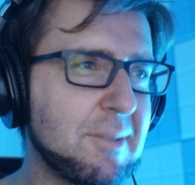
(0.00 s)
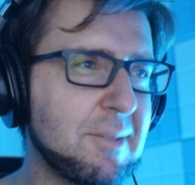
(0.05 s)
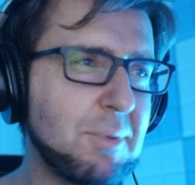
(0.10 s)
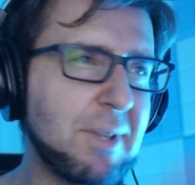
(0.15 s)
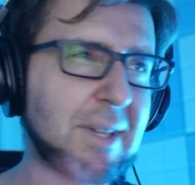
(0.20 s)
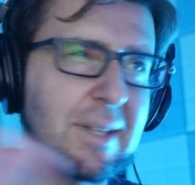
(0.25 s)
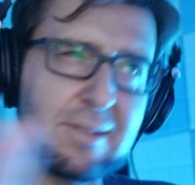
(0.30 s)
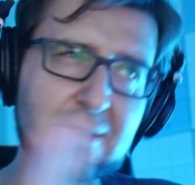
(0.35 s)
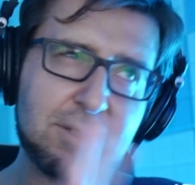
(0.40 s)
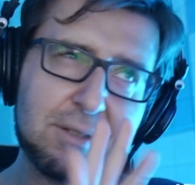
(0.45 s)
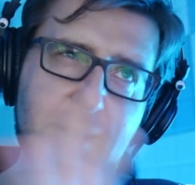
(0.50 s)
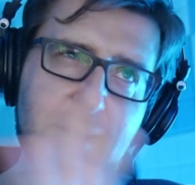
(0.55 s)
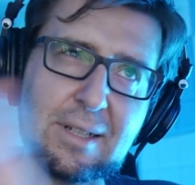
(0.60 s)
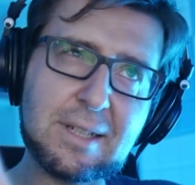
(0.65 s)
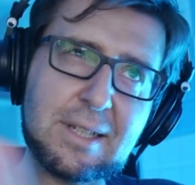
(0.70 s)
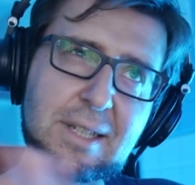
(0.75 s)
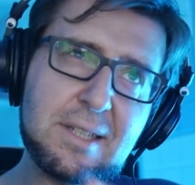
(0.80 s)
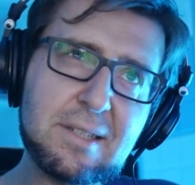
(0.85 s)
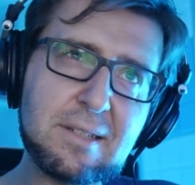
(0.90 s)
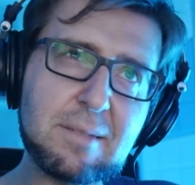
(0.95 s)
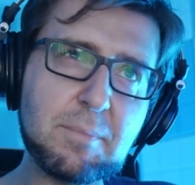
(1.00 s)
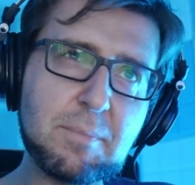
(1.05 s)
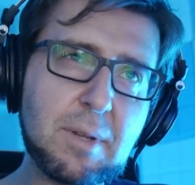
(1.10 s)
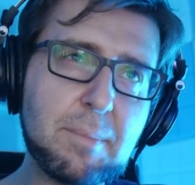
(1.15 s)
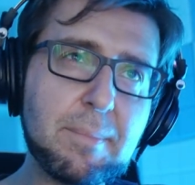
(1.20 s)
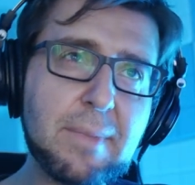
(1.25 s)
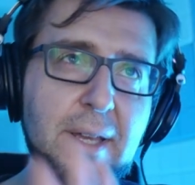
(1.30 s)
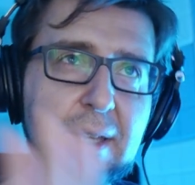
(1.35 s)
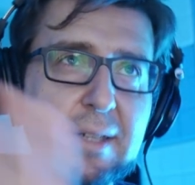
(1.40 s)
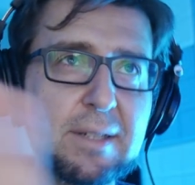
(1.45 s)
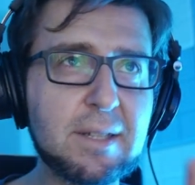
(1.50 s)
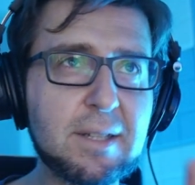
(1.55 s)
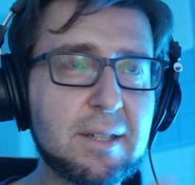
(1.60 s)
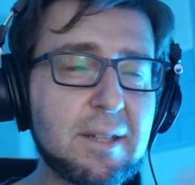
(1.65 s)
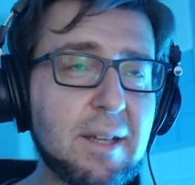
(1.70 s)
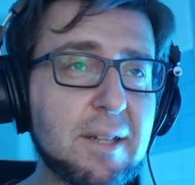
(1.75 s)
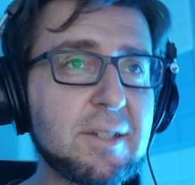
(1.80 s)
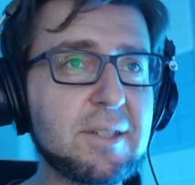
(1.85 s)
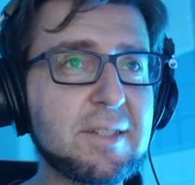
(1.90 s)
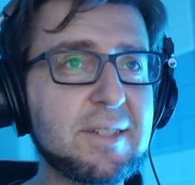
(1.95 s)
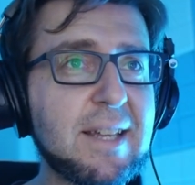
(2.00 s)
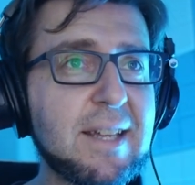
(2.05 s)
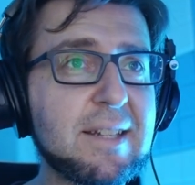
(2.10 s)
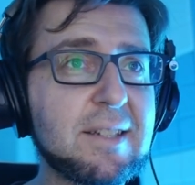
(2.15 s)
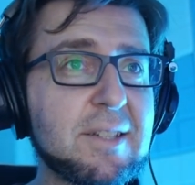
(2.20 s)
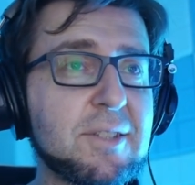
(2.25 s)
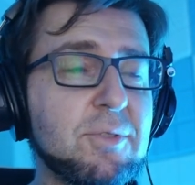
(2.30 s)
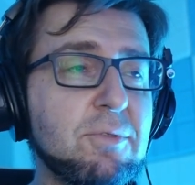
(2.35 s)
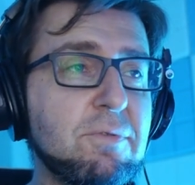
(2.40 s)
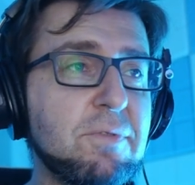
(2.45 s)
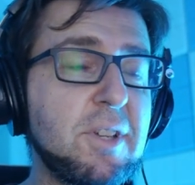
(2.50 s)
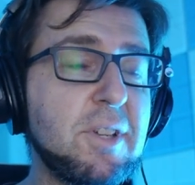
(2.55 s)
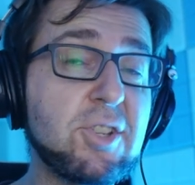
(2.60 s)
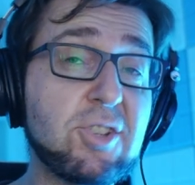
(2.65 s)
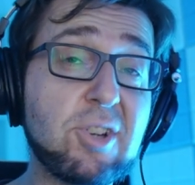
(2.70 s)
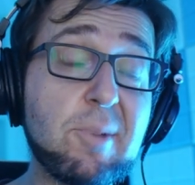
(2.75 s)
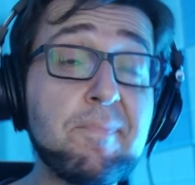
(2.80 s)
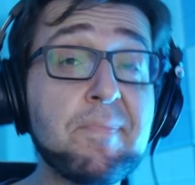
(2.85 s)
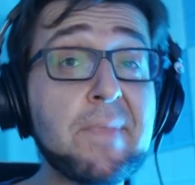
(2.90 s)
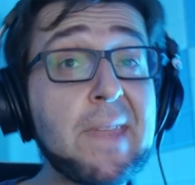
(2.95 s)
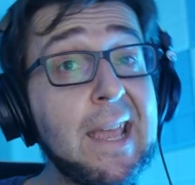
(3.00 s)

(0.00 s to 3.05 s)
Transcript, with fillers: we can just like easy implement and understand this new feature.